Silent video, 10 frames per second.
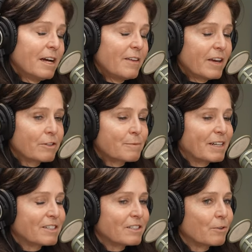and that goes
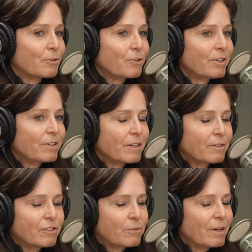back to this whole journey thing
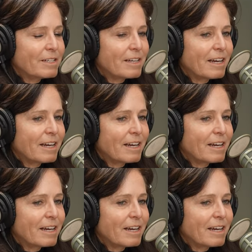which is right